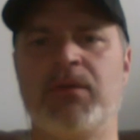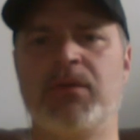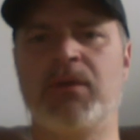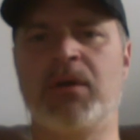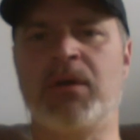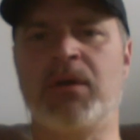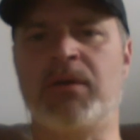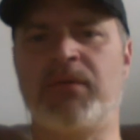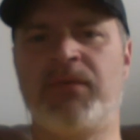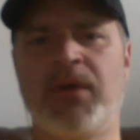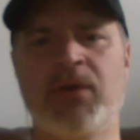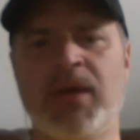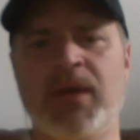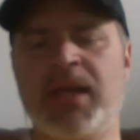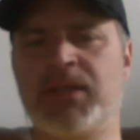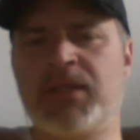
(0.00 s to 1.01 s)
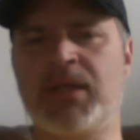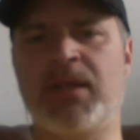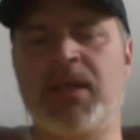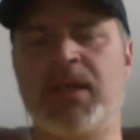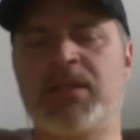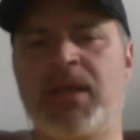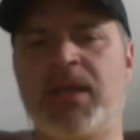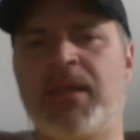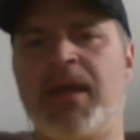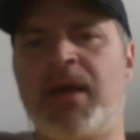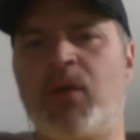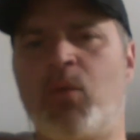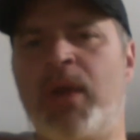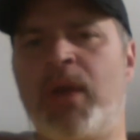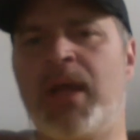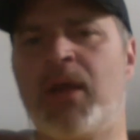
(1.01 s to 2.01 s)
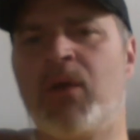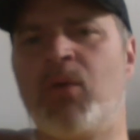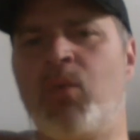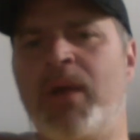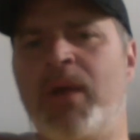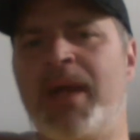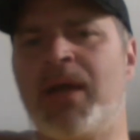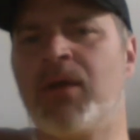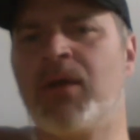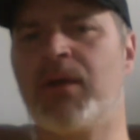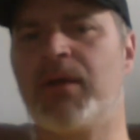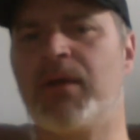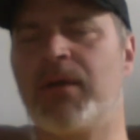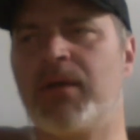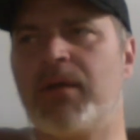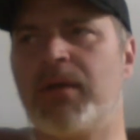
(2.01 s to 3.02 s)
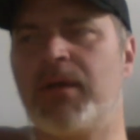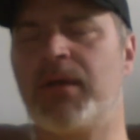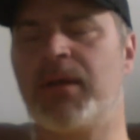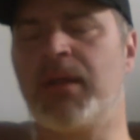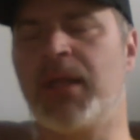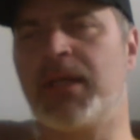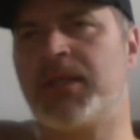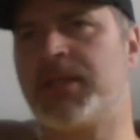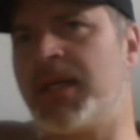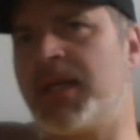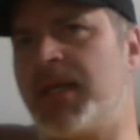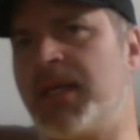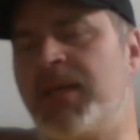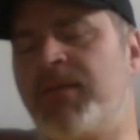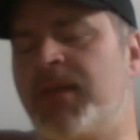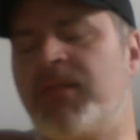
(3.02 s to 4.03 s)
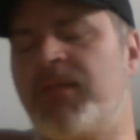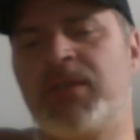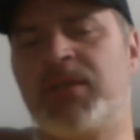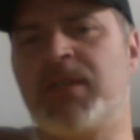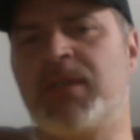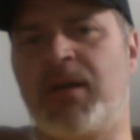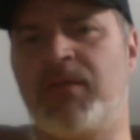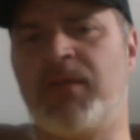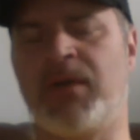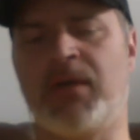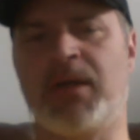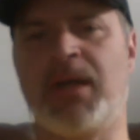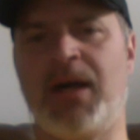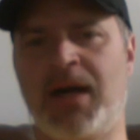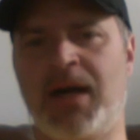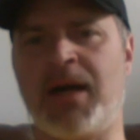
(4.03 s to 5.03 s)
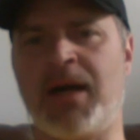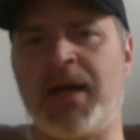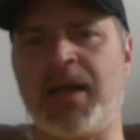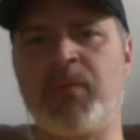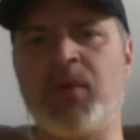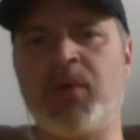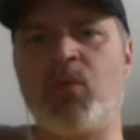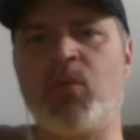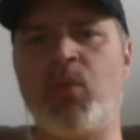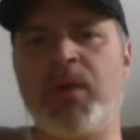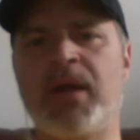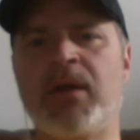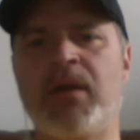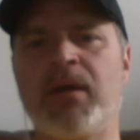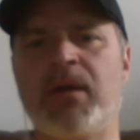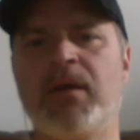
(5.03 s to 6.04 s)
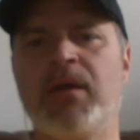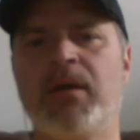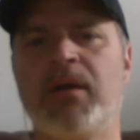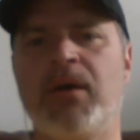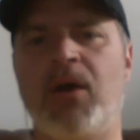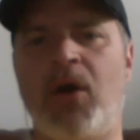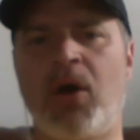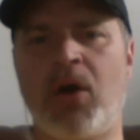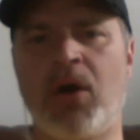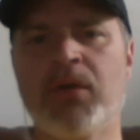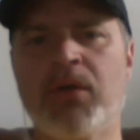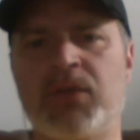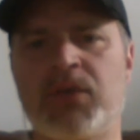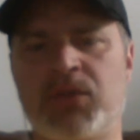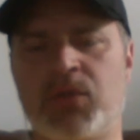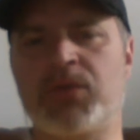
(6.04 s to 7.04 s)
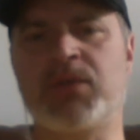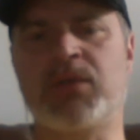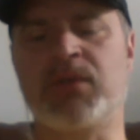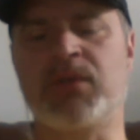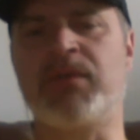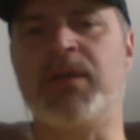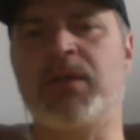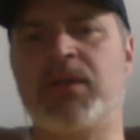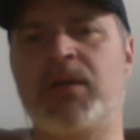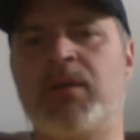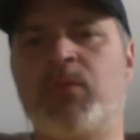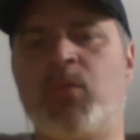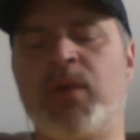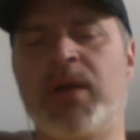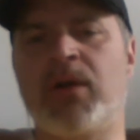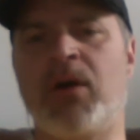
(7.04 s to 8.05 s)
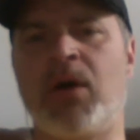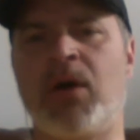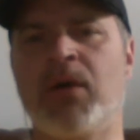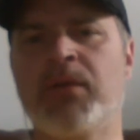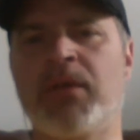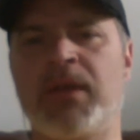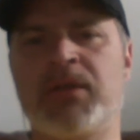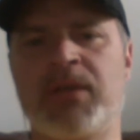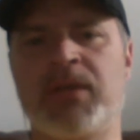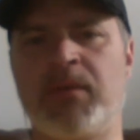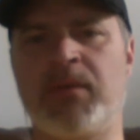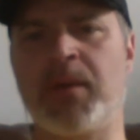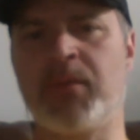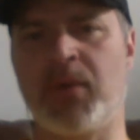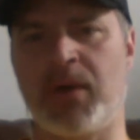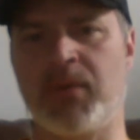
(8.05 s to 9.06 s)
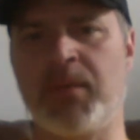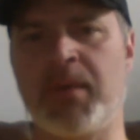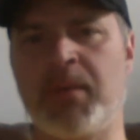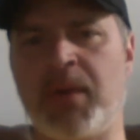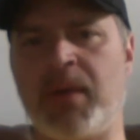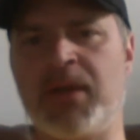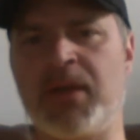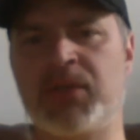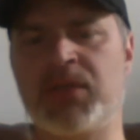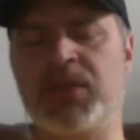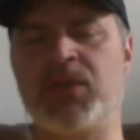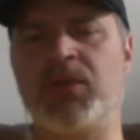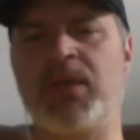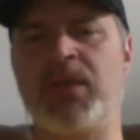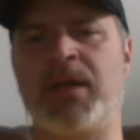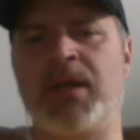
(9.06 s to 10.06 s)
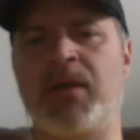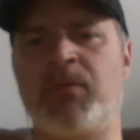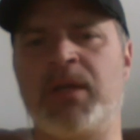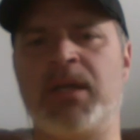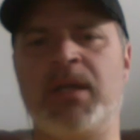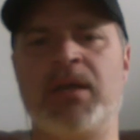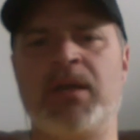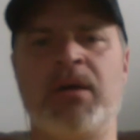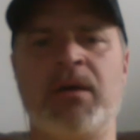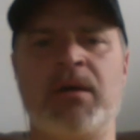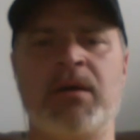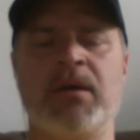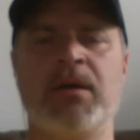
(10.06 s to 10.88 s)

uh, fundraising and things like that. Where where let's say even if it's not very high, but where are the sources of income? Where are the things? I remember remember I mentioned to you that I'm reading a